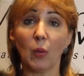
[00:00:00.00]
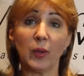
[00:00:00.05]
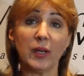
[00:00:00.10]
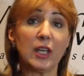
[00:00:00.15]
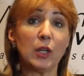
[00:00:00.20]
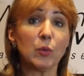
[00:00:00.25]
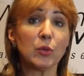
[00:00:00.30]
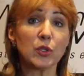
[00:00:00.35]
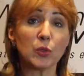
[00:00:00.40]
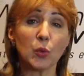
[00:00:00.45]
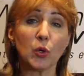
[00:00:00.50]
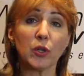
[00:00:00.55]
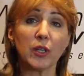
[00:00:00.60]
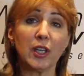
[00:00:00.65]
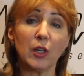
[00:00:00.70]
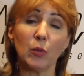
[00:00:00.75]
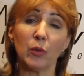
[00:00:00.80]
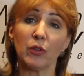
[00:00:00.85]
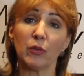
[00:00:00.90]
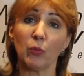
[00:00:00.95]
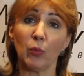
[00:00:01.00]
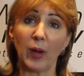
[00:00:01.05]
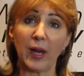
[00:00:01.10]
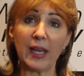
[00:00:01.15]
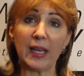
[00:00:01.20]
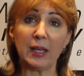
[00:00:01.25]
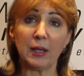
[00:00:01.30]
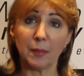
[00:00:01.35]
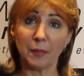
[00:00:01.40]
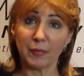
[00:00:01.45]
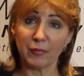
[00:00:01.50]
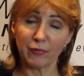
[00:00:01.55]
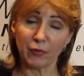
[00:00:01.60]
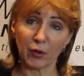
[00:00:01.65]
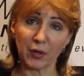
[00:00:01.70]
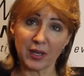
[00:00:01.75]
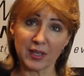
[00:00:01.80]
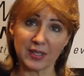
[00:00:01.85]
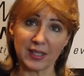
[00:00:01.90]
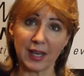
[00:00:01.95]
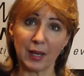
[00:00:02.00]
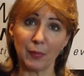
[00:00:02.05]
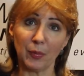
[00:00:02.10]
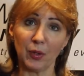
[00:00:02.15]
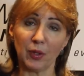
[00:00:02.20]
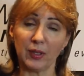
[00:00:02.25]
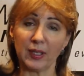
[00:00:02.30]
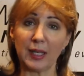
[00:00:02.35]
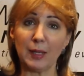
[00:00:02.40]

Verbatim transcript: When he was working with radium, for example,